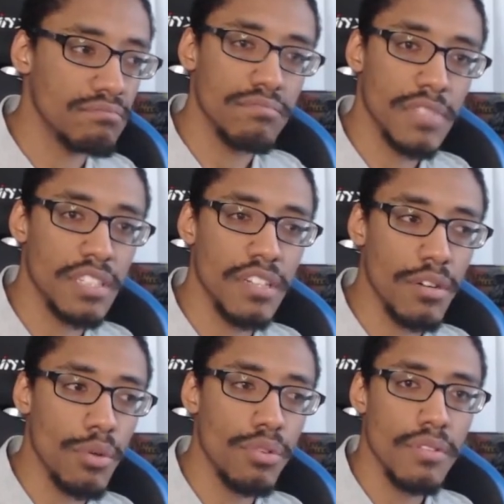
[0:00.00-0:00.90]
You
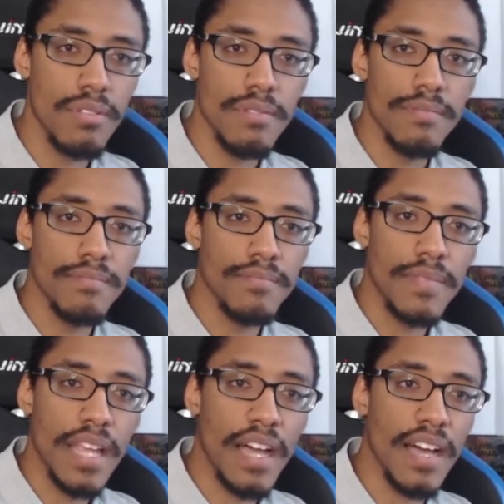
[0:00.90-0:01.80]
know,
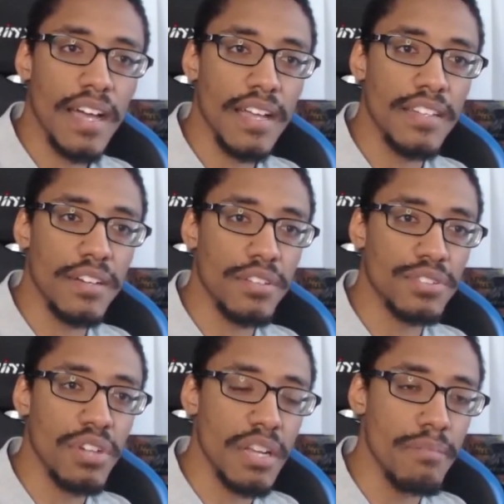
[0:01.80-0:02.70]
they're
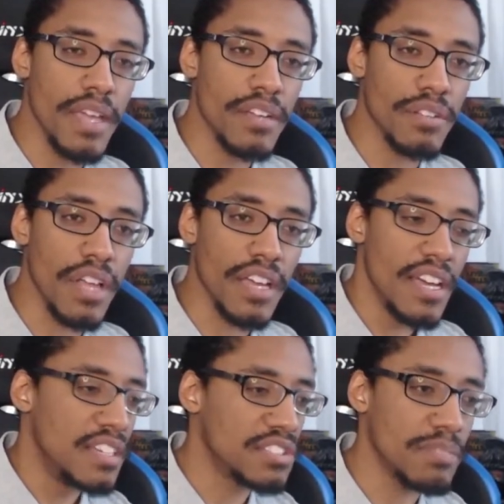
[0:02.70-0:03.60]
trying to make her like
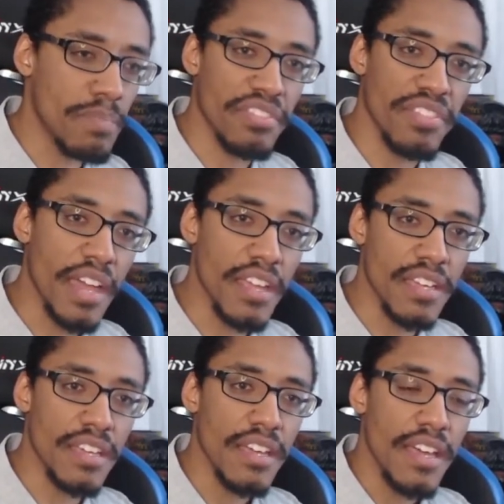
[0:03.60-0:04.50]

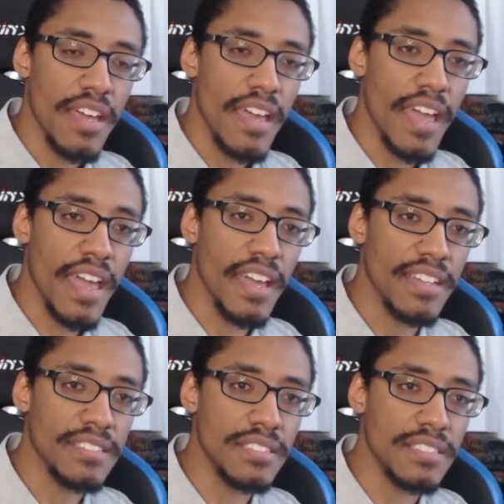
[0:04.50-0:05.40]
sympathetic
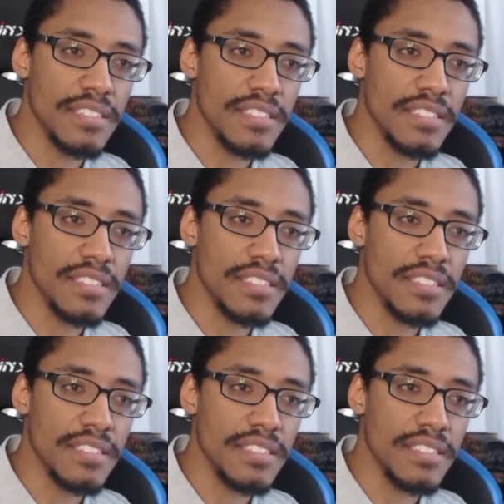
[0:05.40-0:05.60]
and